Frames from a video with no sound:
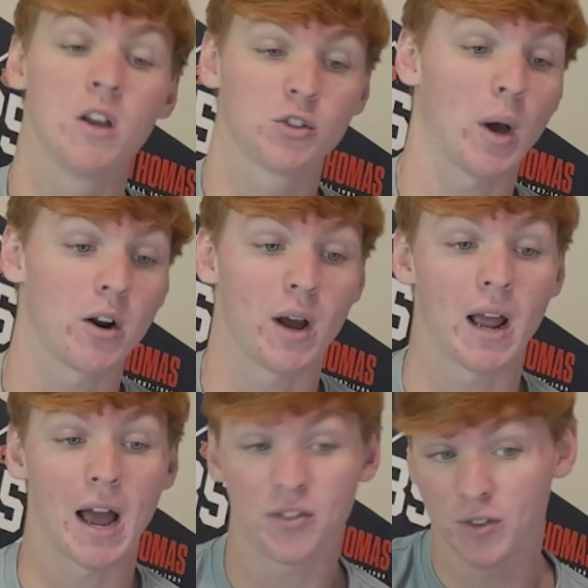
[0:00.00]
So I don't
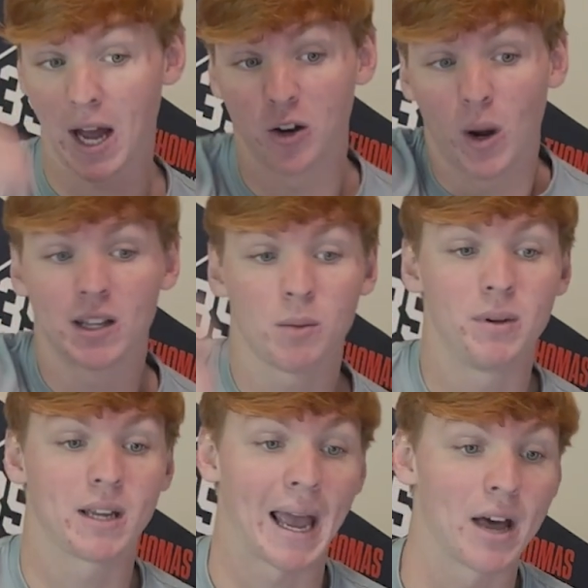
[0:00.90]
hate that
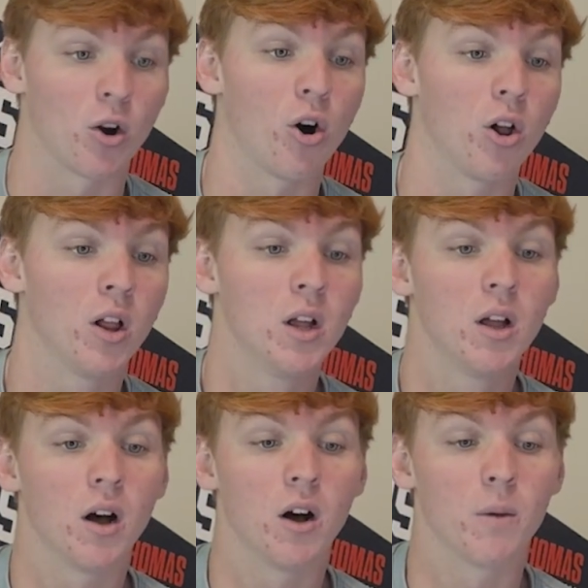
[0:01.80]
pick at all.
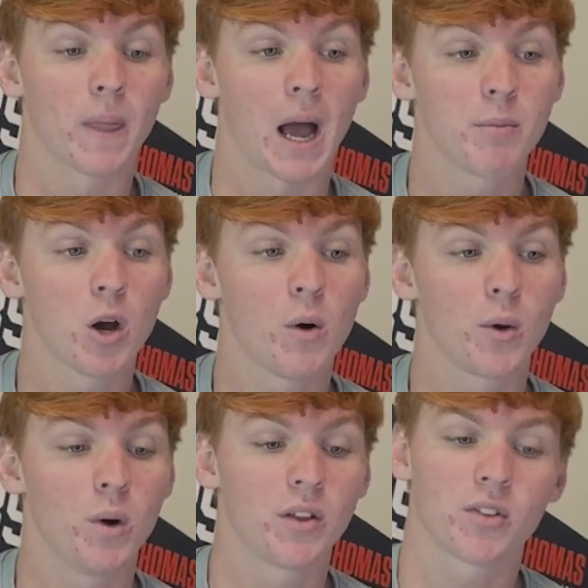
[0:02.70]
I'm going
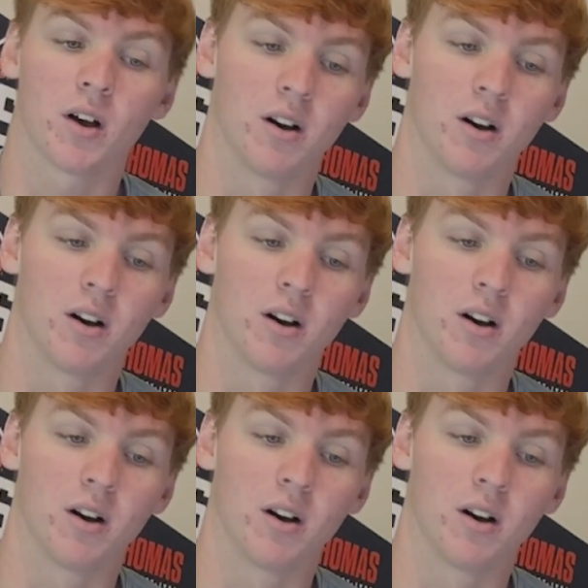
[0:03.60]
with.